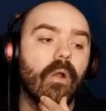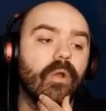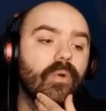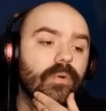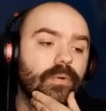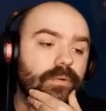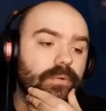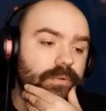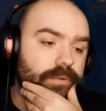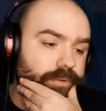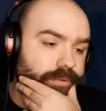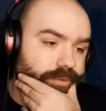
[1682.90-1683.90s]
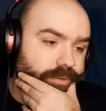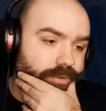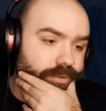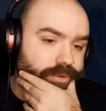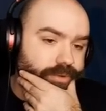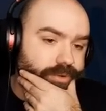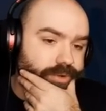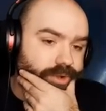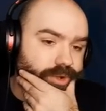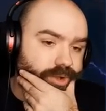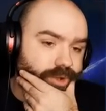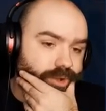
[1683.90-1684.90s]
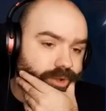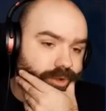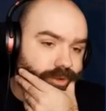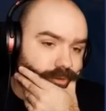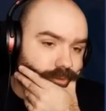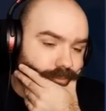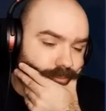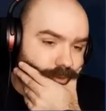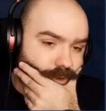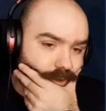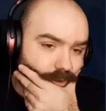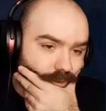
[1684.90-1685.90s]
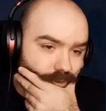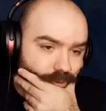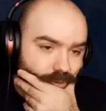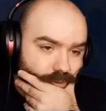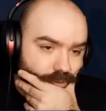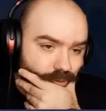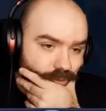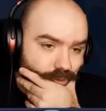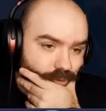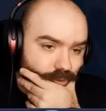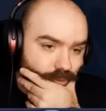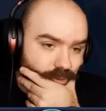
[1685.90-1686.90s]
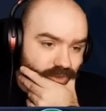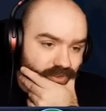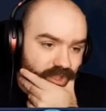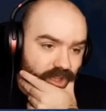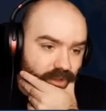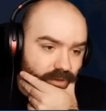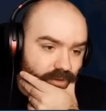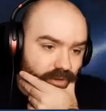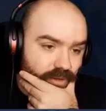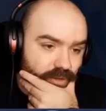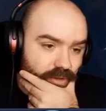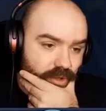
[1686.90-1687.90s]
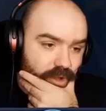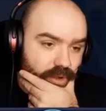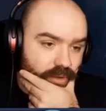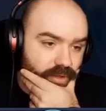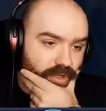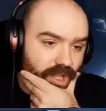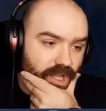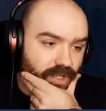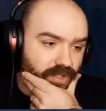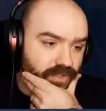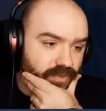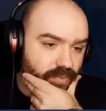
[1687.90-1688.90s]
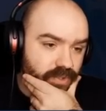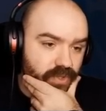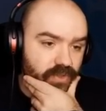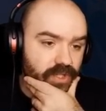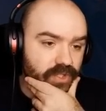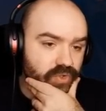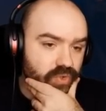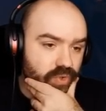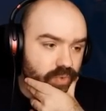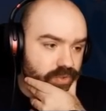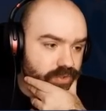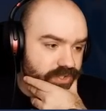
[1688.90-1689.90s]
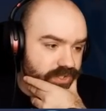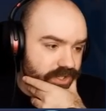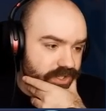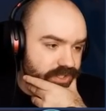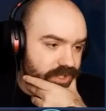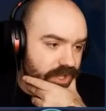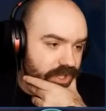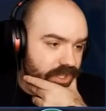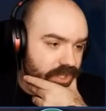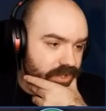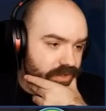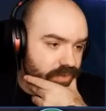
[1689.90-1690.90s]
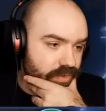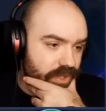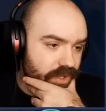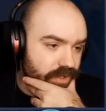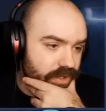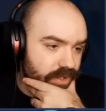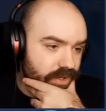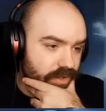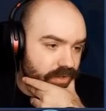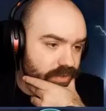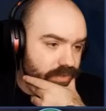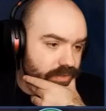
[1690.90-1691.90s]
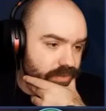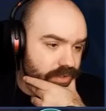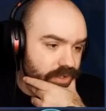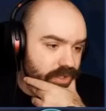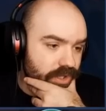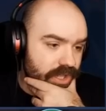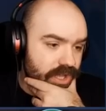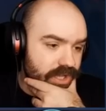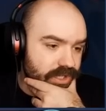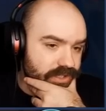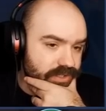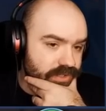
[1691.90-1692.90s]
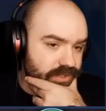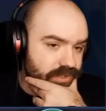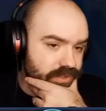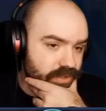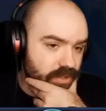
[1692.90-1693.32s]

Cool. Um, what is that? Oh, glass with uh, two quartz. Nice. I can do that, can I not? Glass!